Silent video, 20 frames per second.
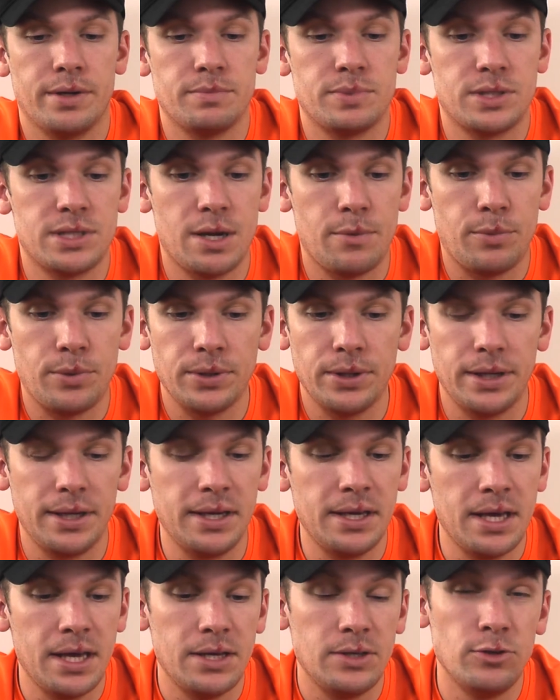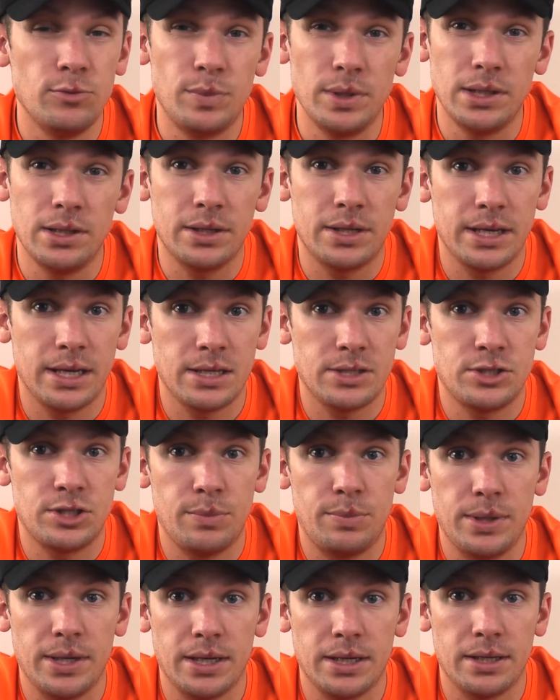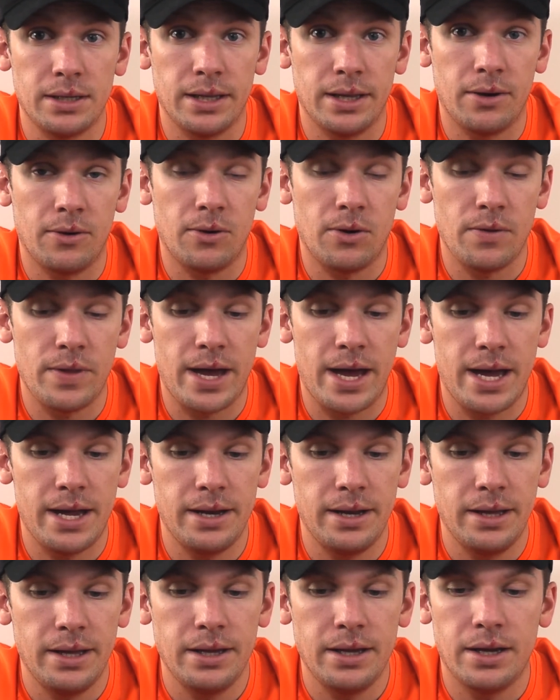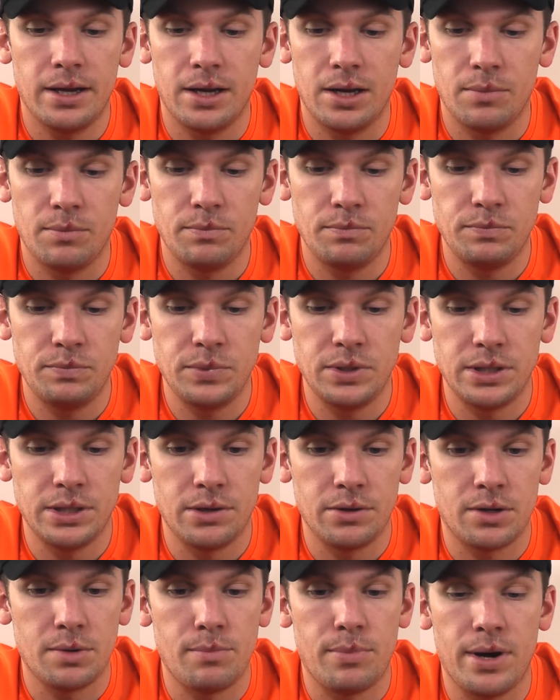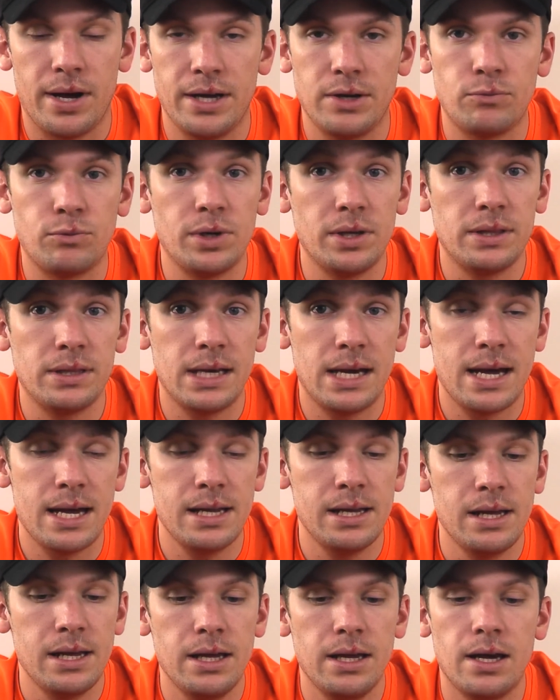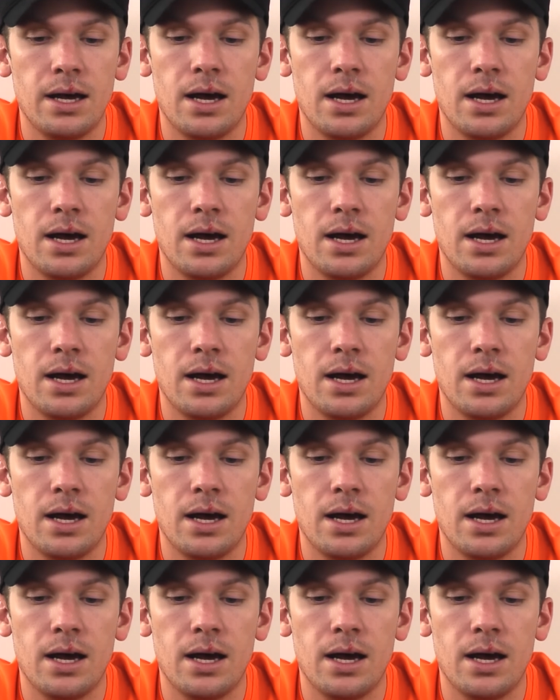them separately, you'd be looking at shipping and all that, combined with that.